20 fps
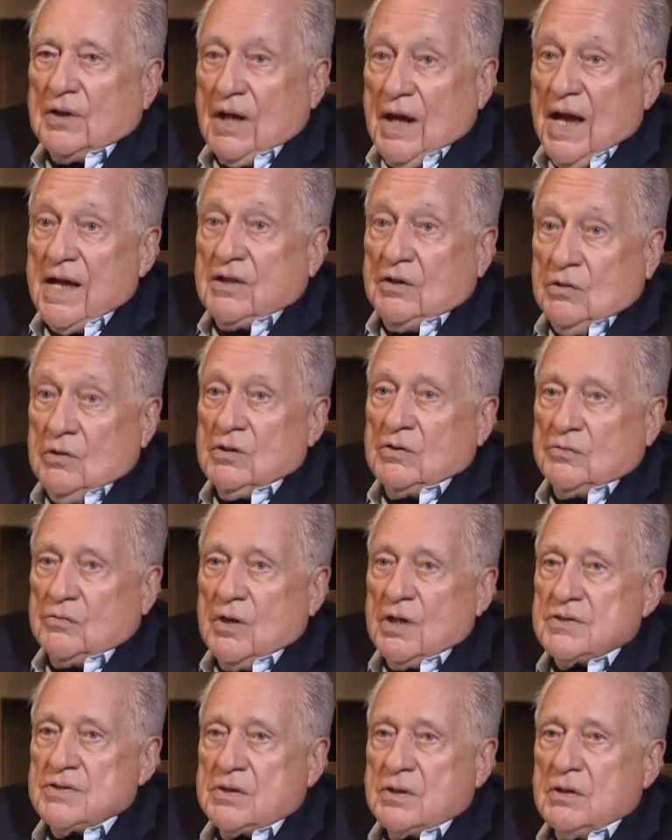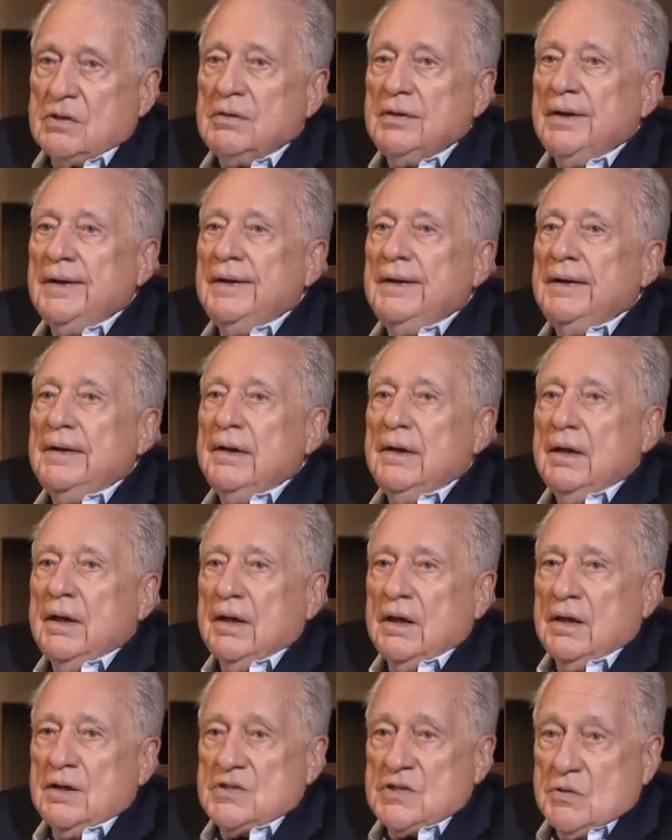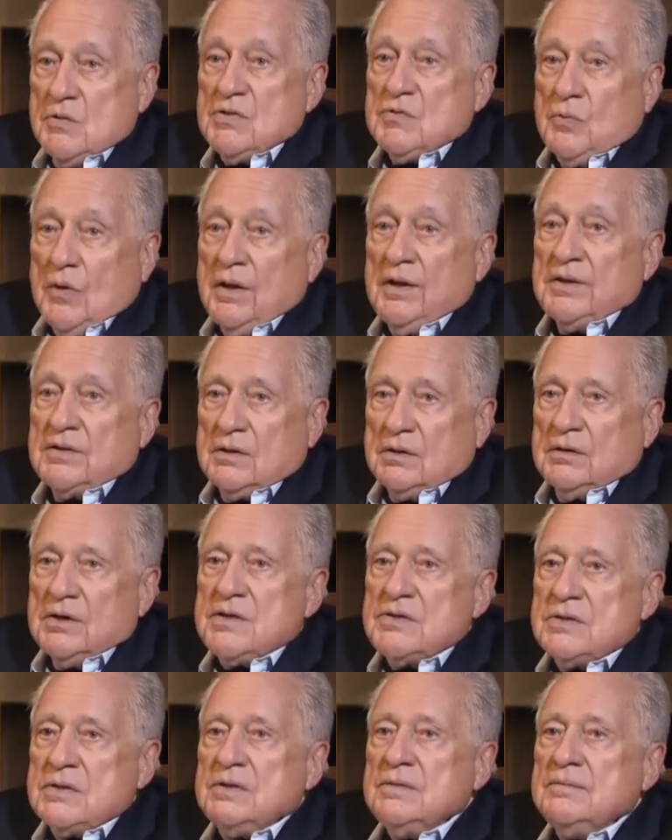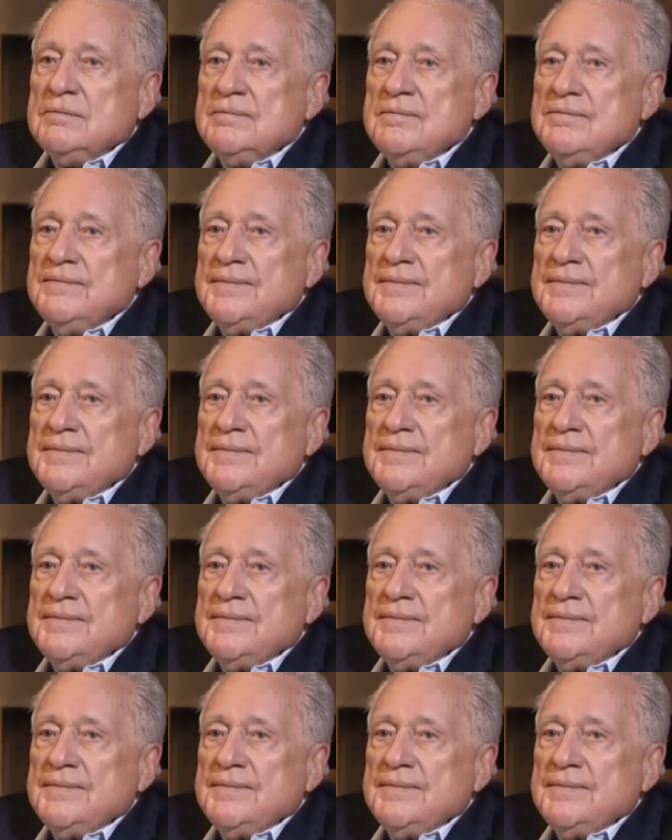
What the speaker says: that I could trust her. She was willing to listen,